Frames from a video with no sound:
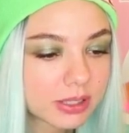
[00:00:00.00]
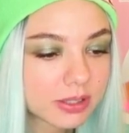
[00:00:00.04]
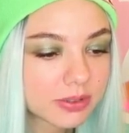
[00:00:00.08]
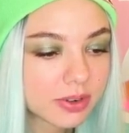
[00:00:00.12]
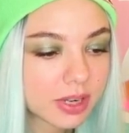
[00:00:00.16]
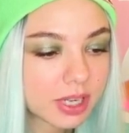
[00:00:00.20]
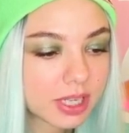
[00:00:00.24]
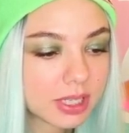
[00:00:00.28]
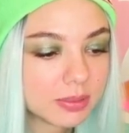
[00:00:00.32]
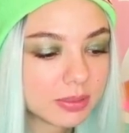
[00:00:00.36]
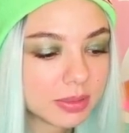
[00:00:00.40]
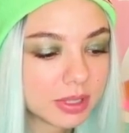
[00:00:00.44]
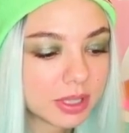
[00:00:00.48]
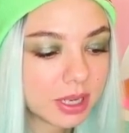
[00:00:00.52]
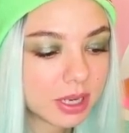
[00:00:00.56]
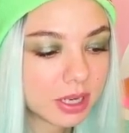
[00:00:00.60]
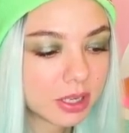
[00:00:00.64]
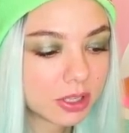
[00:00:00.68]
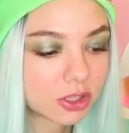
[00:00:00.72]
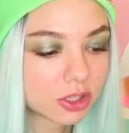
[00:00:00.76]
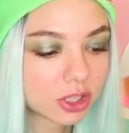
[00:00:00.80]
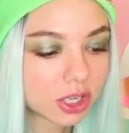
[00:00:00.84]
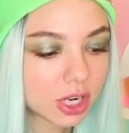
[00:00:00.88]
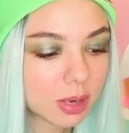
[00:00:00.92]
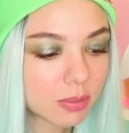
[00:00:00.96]
they want to
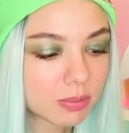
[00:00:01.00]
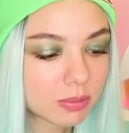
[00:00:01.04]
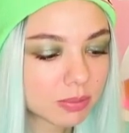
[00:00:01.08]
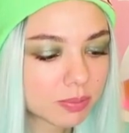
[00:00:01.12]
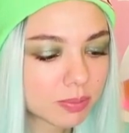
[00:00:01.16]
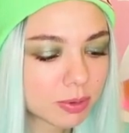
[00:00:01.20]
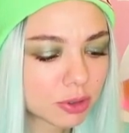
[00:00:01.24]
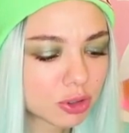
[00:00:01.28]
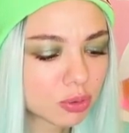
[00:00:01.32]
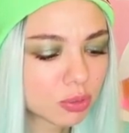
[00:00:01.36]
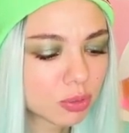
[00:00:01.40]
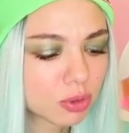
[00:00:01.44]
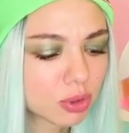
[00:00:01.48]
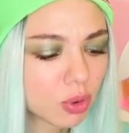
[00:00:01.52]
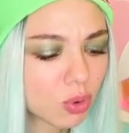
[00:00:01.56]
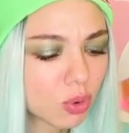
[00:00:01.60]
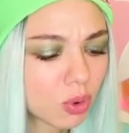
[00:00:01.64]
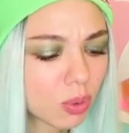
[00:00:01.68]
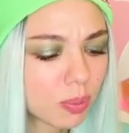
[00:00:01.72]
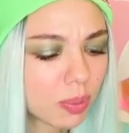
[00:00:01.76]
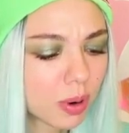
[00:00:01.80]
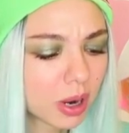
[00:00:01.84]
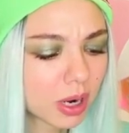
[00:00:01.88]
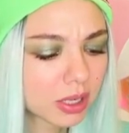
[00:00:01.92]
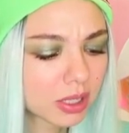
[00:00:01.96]
do their
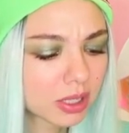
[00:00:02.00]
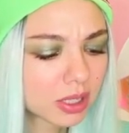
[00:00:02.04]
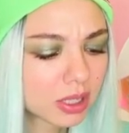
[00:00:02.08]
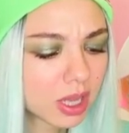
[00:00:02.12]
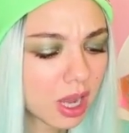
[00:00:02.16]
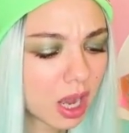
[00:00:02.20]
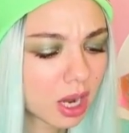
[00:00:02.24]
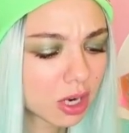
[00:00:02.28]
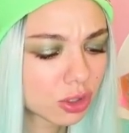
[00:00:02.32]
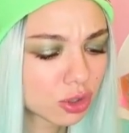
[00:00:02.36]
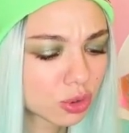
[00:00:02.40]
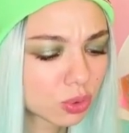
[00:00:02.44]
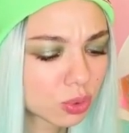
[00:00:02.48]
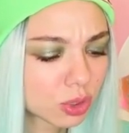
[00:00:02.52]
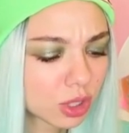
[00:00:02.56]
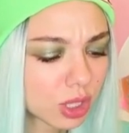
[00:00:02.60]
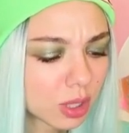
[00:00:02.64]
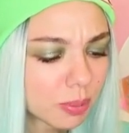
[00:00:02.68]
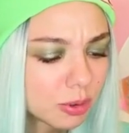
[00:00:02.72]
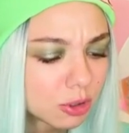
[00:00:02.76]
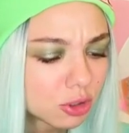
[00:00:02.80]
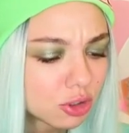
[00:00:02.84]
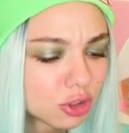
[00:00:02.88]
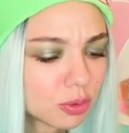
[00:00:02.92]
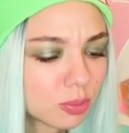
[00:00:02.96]
stuff. Our house is
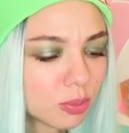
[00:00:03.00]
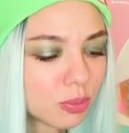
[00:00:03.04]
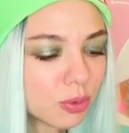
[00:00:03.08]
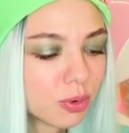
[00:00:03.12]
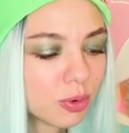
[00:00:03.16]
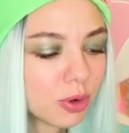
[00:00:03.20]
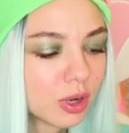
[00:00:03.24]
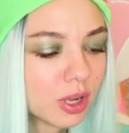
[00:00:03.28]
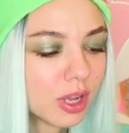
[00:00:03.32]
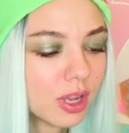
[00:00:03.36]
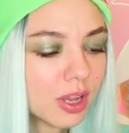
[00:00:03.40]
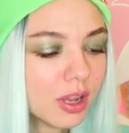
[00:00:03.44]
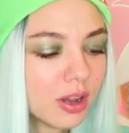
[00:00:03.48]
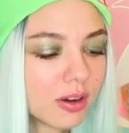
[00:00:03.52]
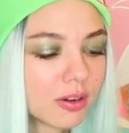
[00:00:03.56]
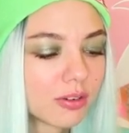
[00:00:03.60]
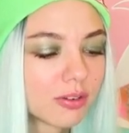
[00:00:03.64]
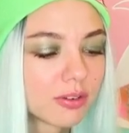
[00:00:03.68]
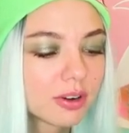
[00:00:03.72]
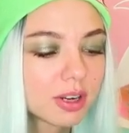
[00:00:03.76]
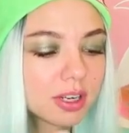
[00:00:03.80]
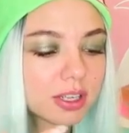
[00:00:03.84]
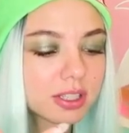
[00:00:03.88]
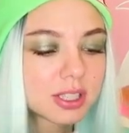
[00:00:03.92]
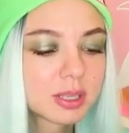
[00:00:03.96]
so messy.
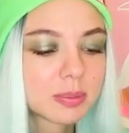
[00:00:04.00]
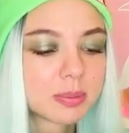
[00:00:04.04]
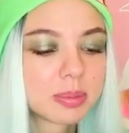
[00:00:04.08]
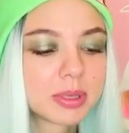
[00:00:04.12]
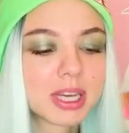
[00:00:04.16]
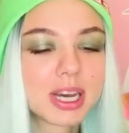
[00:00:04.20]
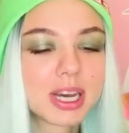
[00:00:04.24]
Why is